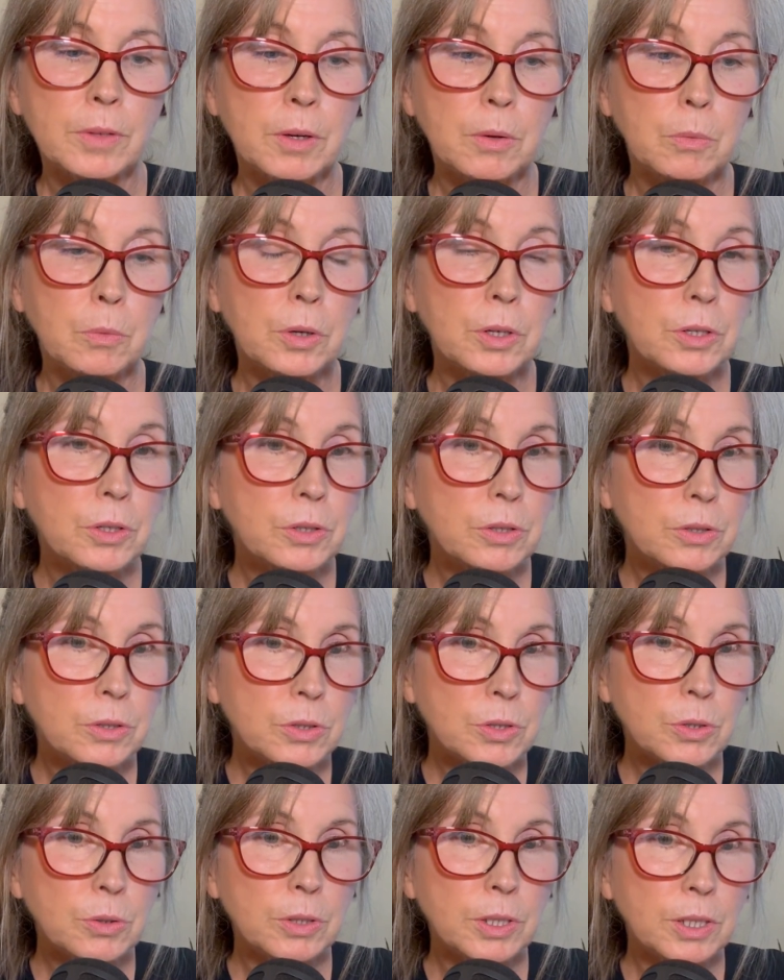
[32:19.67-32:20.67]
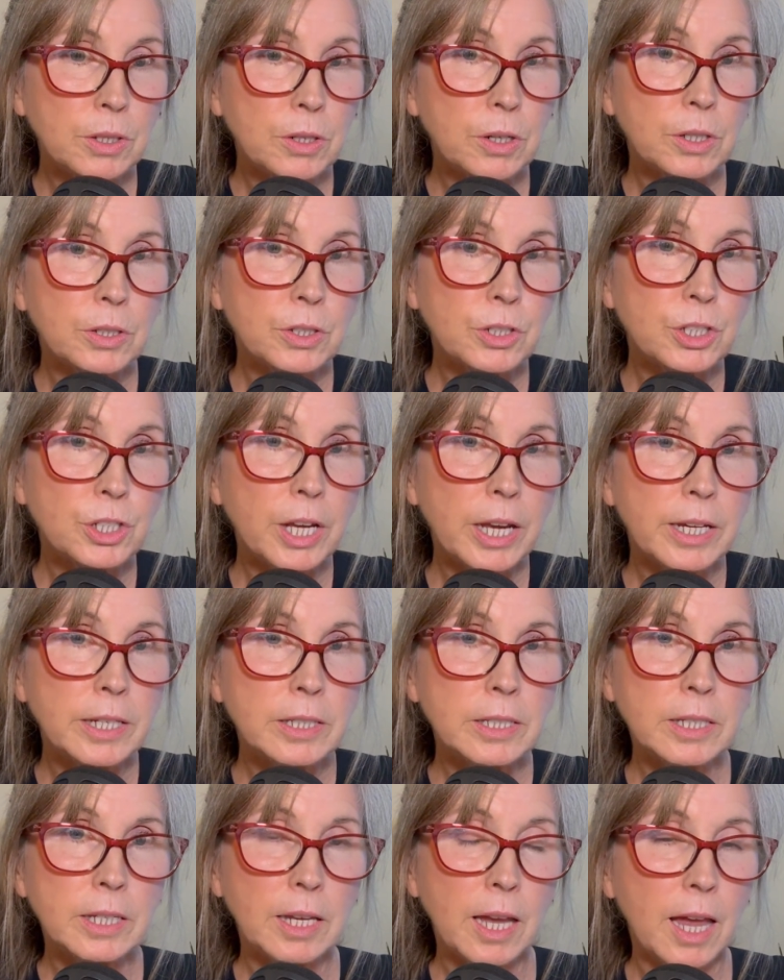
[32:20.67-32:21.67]
We're usually not
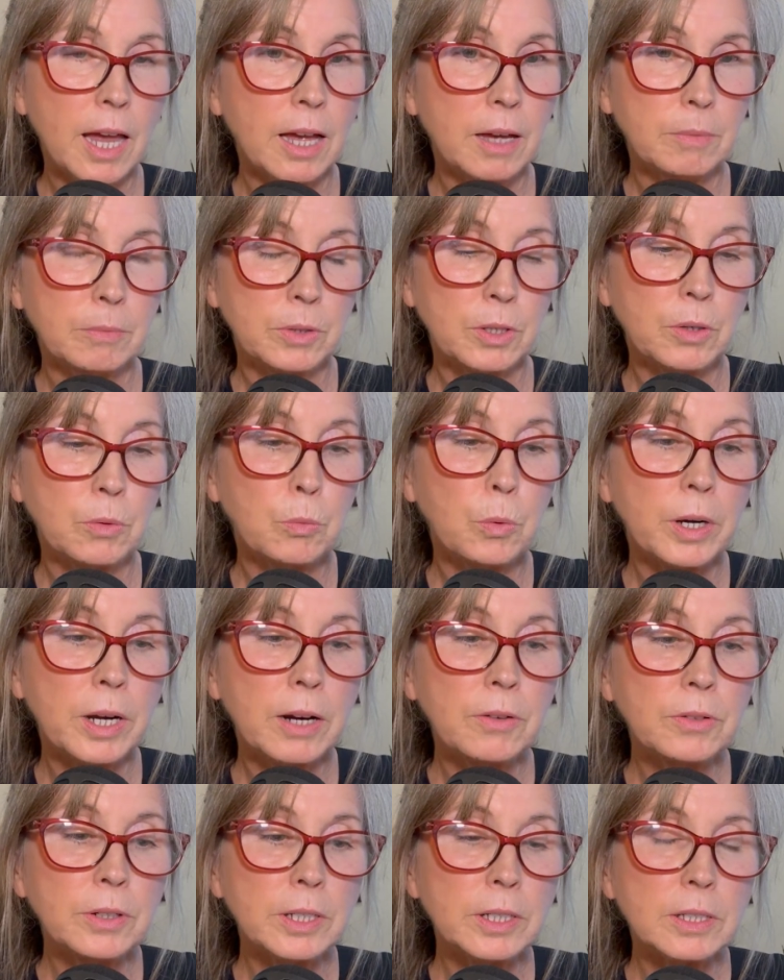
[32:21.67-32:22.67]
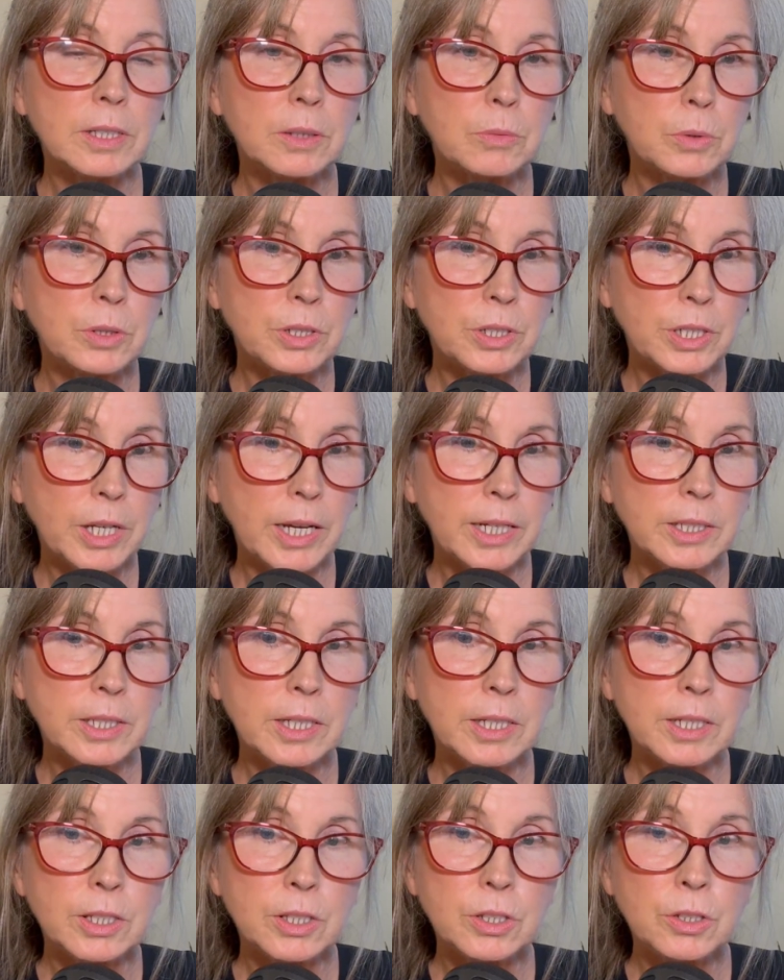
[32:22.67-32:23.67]
chasing, whatever it is that we're chasing
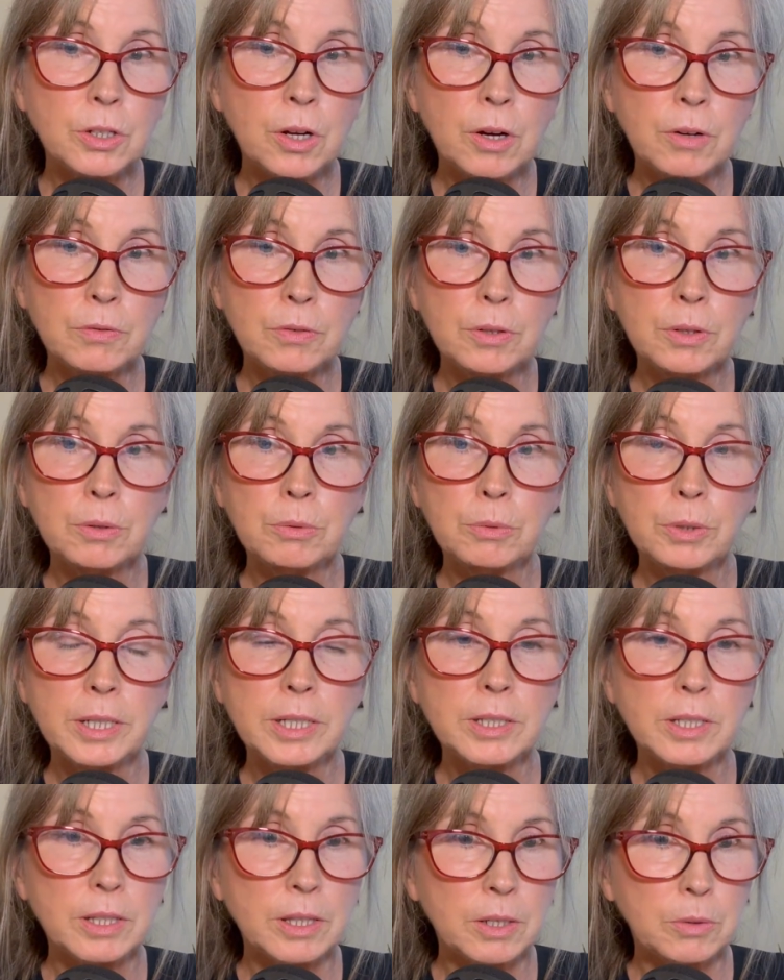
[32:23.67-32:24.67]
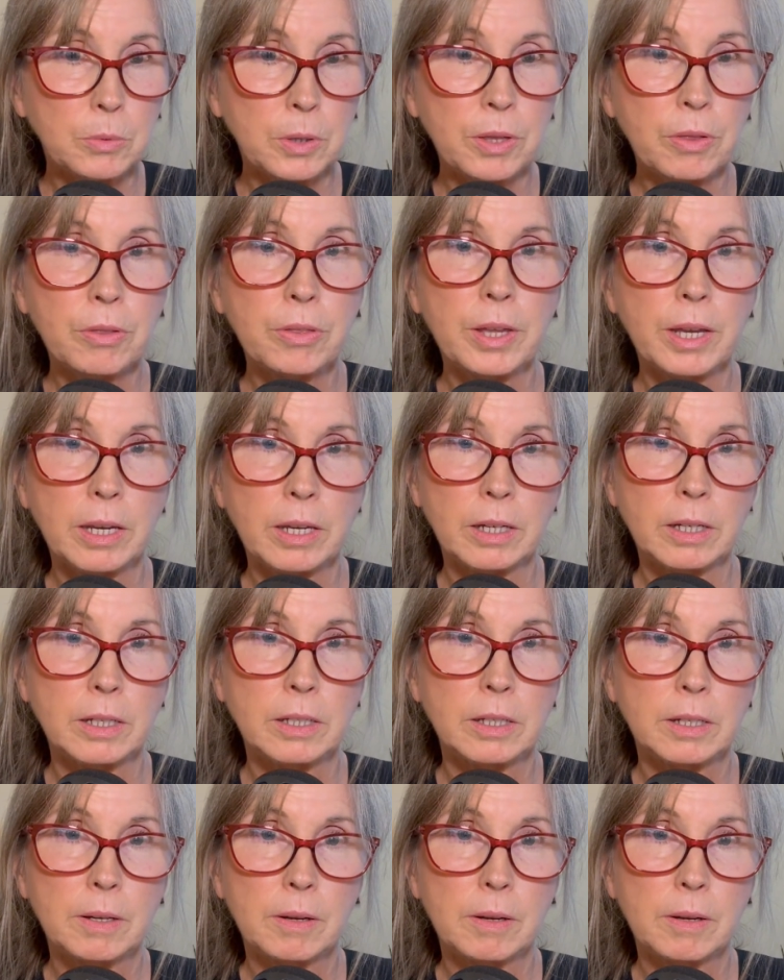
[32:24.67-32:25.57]
is not for the reason that we think.